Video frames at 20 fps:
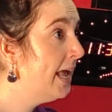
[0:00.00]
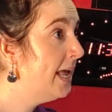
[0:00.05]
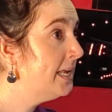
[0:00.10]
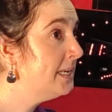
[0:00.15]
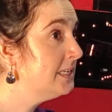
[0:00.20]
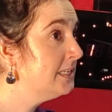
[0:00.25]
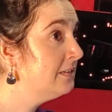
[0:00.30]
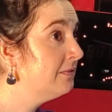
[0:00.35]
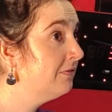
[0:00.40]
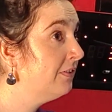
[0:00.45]

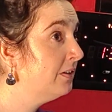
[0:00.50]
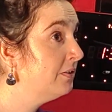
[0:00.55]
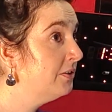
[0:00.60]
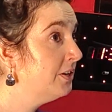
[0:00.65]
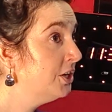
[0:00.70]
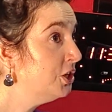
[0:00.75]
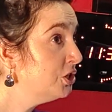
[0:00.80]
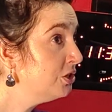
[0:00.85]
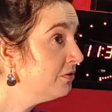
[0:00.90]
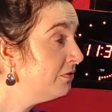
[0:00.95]
And in
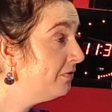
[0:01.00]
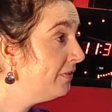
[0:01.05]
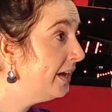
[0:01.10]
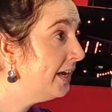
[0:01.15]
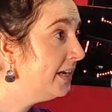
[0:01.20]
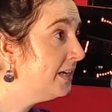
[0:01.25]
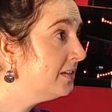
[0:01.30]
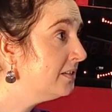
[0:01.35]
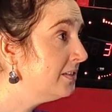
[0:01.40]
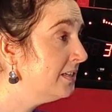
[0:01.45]
foundation
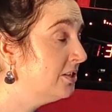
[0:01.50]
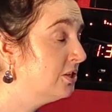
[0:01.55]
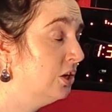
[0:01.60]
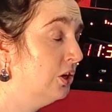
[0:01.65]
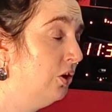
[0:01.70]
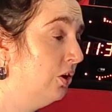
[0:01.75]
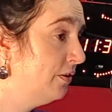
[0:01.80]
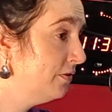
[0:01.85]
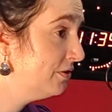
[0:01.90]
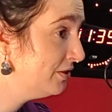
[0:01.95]
phase, it's
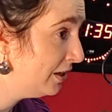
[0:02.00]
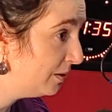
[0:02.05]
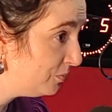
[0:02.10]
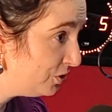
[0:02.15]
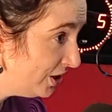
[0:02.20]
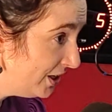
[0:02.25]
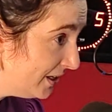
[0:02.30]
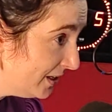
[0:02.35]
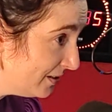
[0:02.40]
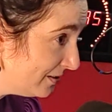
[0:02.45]
a lot of
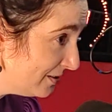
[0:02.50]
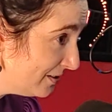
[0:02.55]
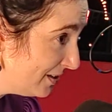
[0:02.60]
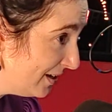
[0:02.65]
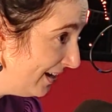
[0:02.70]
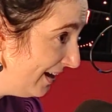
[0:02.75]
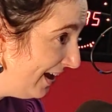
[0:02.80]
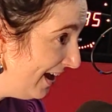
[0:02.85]
subjects.